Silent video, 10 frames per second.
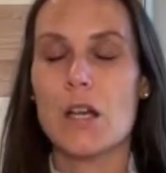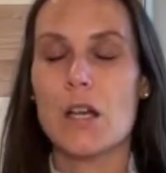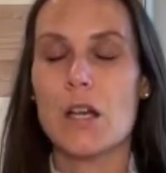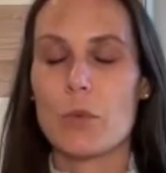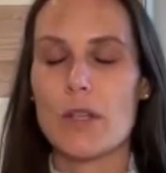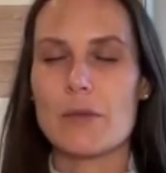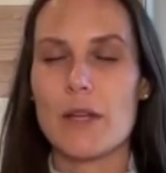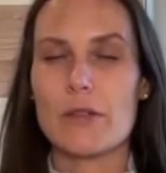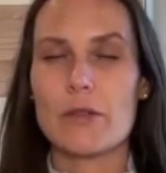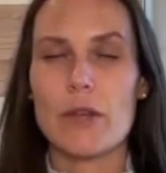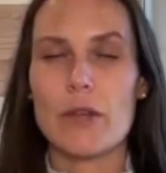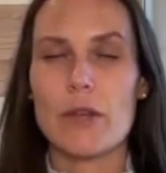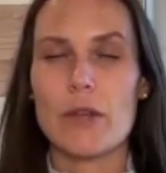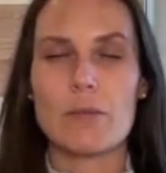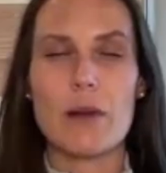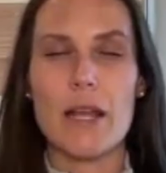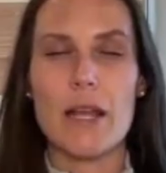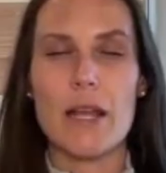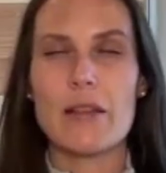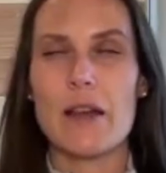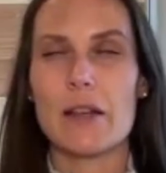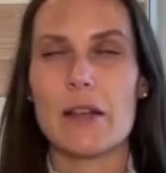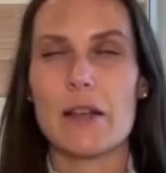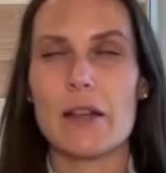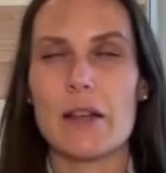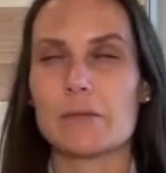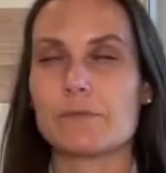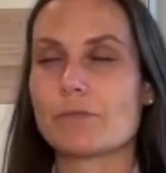what's the best way to explain that?